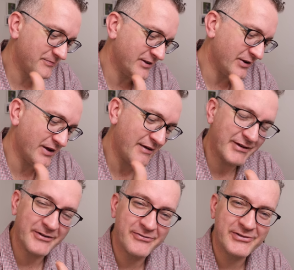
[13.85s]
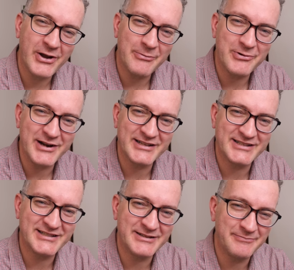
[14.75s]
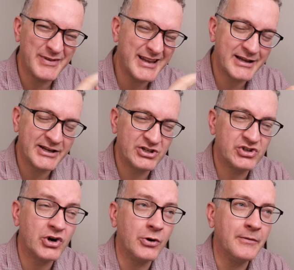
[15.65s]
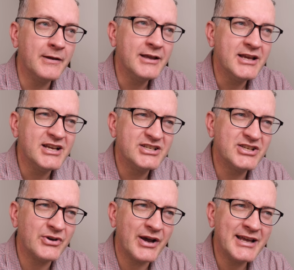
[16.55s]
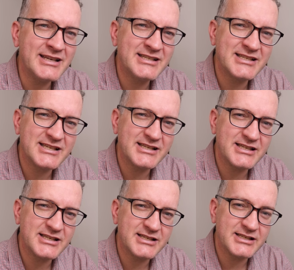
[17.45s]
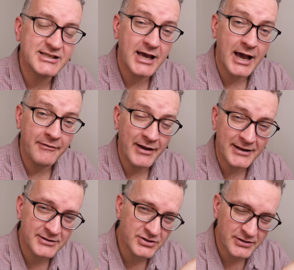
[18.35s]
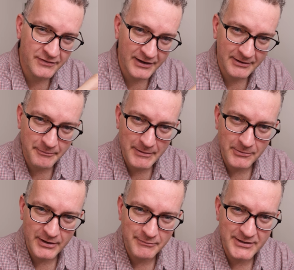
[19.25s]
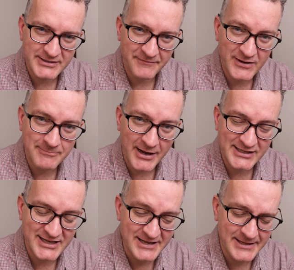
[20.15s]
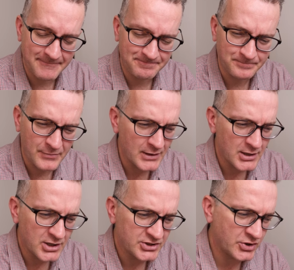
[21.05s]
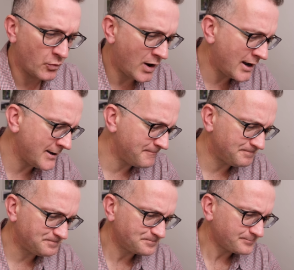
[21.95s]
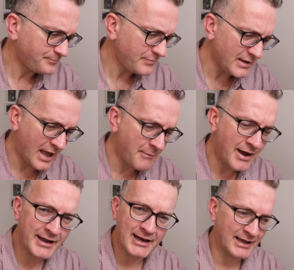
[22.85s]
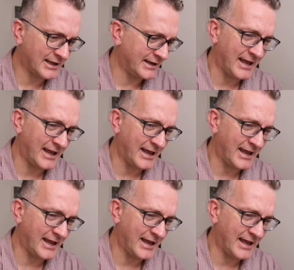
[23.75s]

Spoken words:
you know, having a free operating system, being in control. So I guess I've had sort of like people give me some feedback saying that, so why am I like